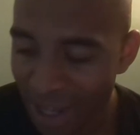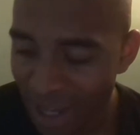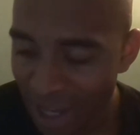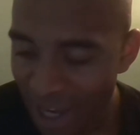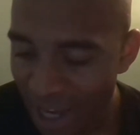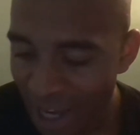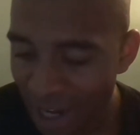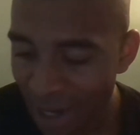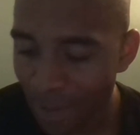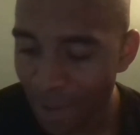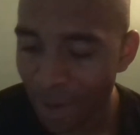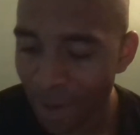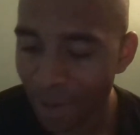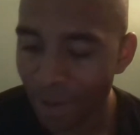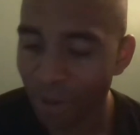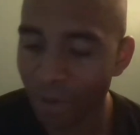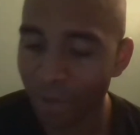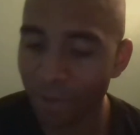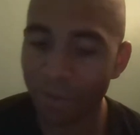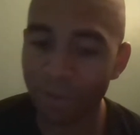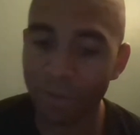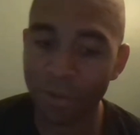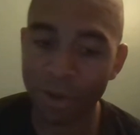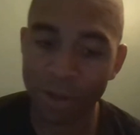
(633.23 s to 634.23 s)
And I remember going
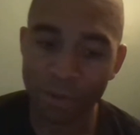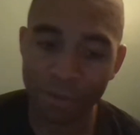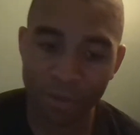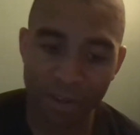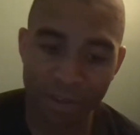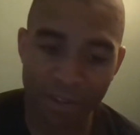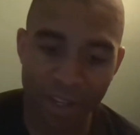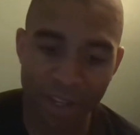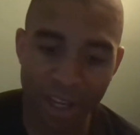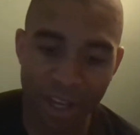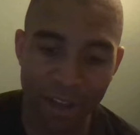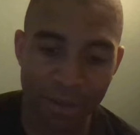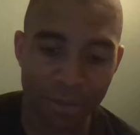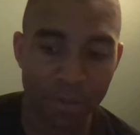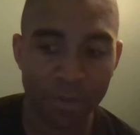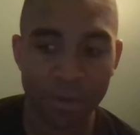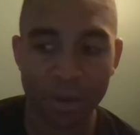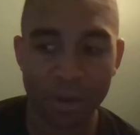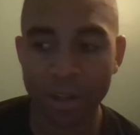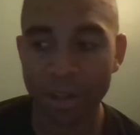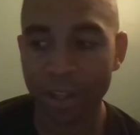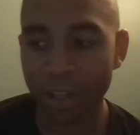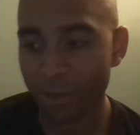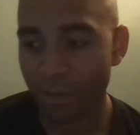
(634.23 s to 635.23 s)
from one friend's house, moving
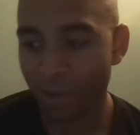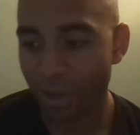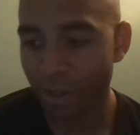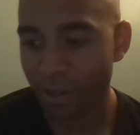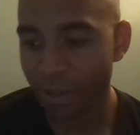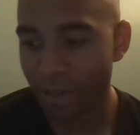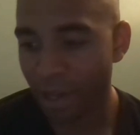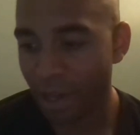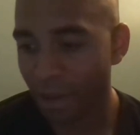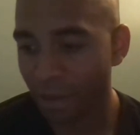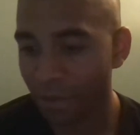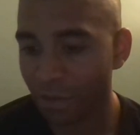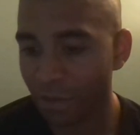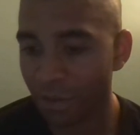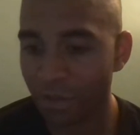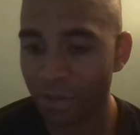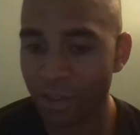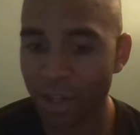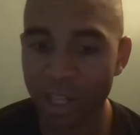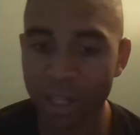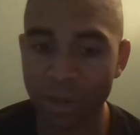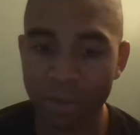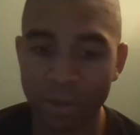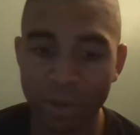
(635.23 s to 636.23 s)
to the next friend's house,
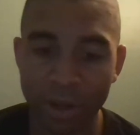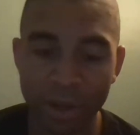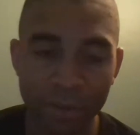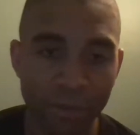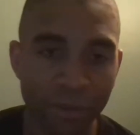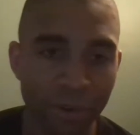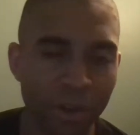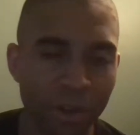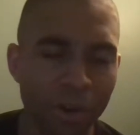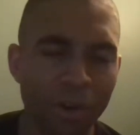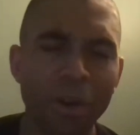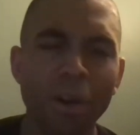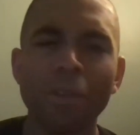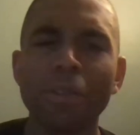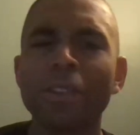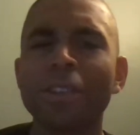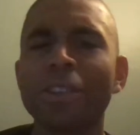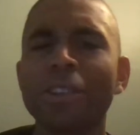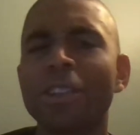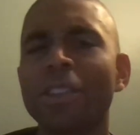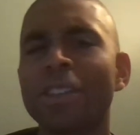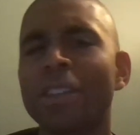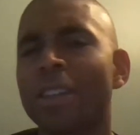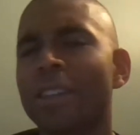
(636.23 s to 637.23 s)
staying there rent free, all this
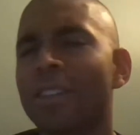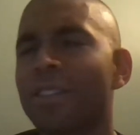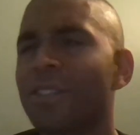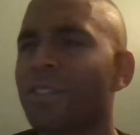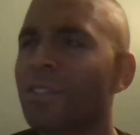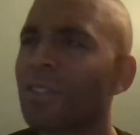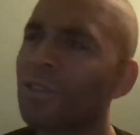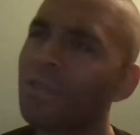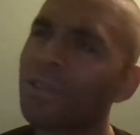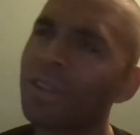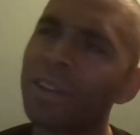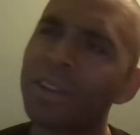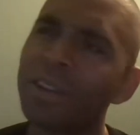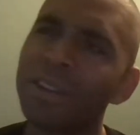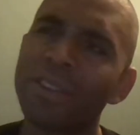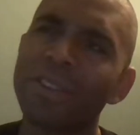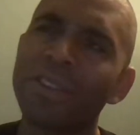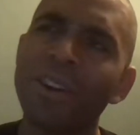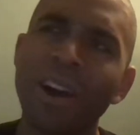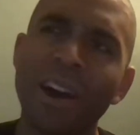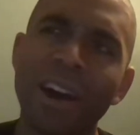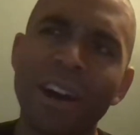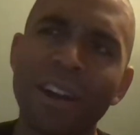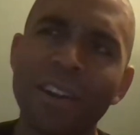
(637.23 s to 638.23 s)
shit, still trying to
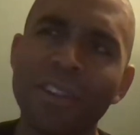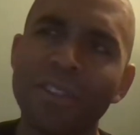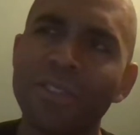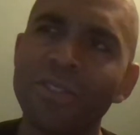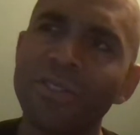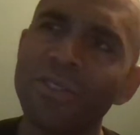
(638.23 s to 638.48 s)
dodge